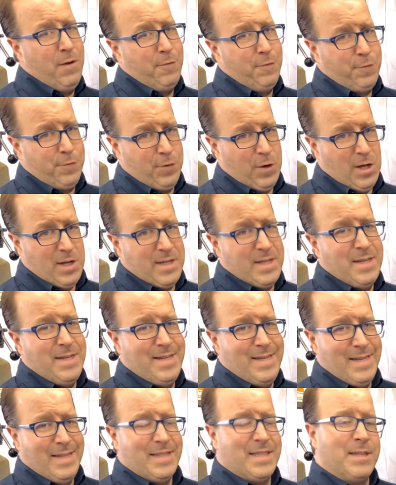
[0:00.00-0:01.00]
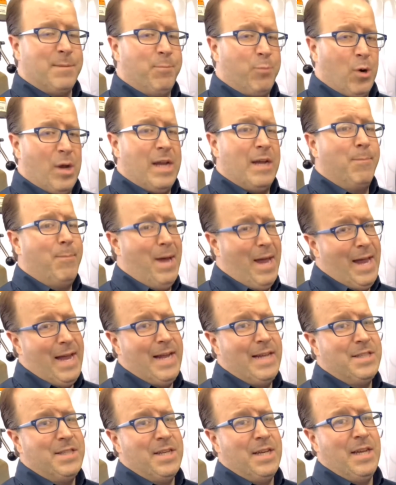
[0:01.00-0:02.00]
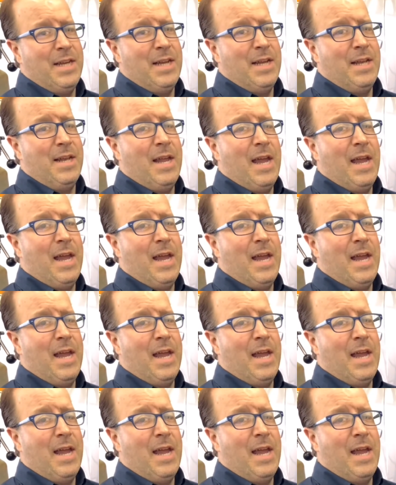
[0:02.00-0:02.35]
front disc brake pads in